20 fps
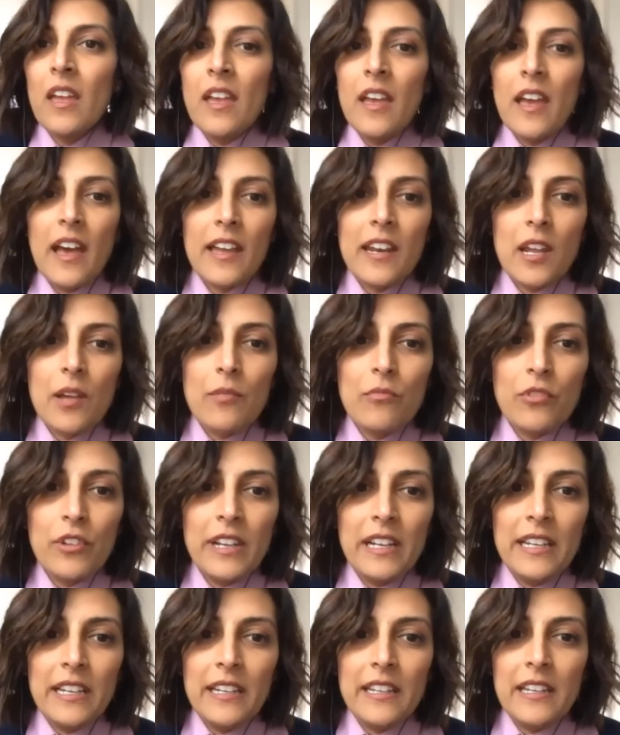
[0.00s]
and I'm
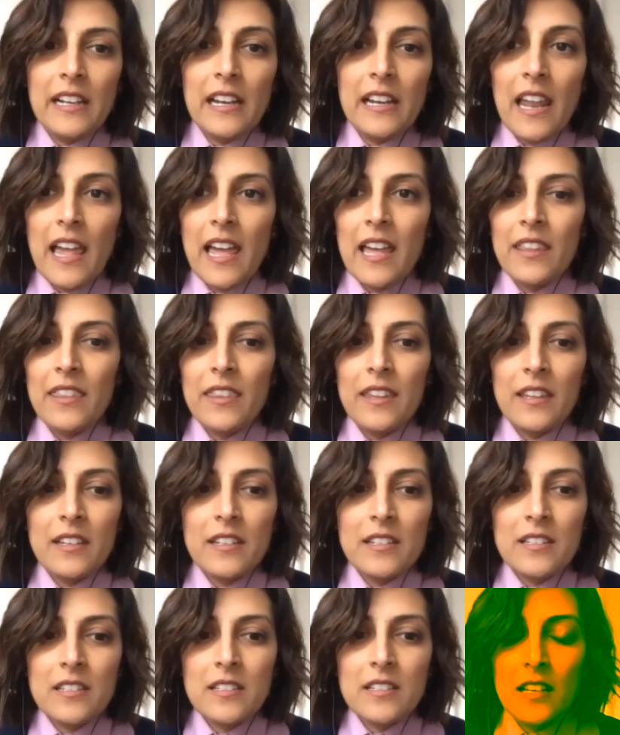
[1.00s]
really glad
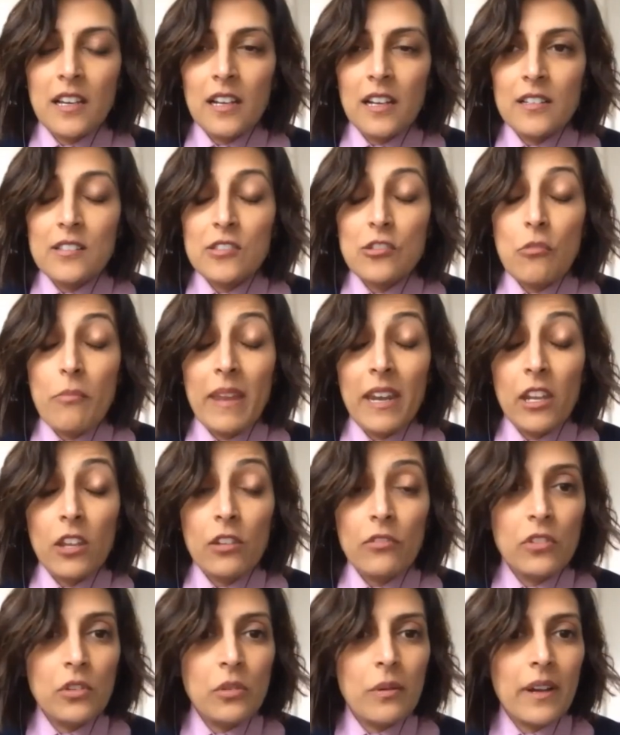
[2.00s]
that uh, so many
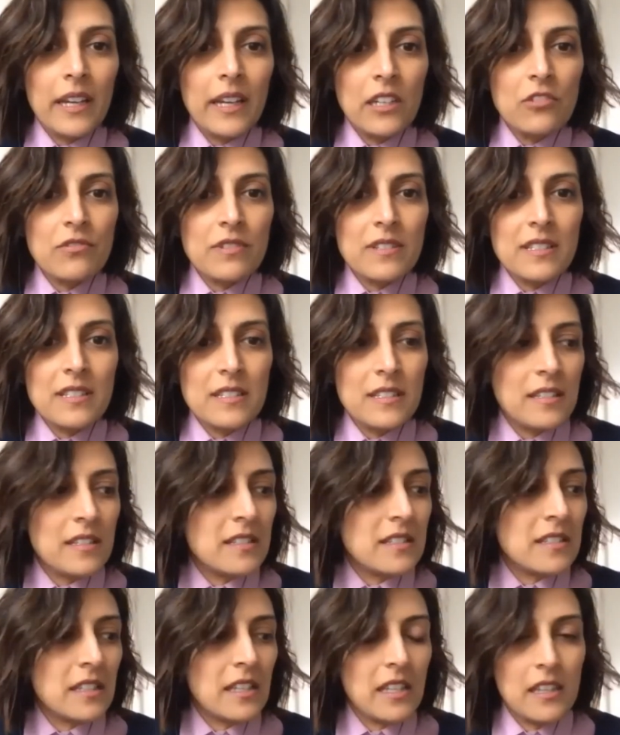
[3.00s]
of you are
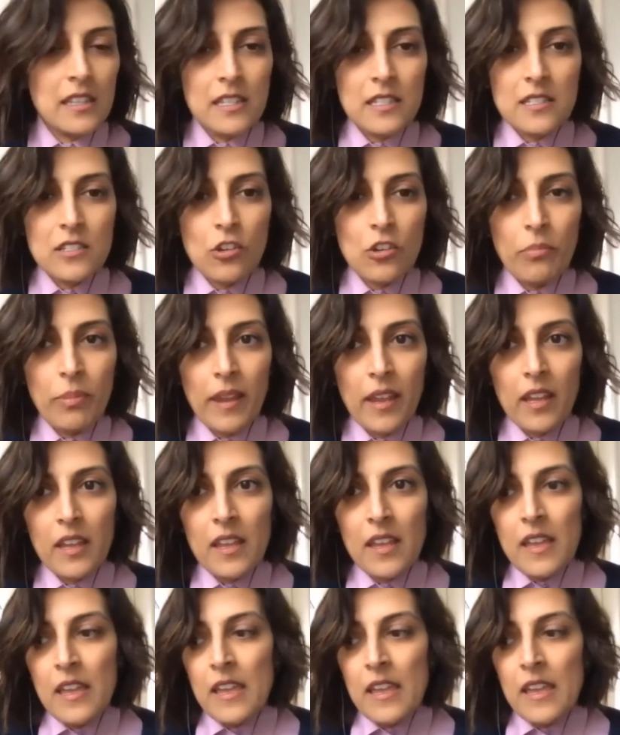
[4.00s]
interested in this topic.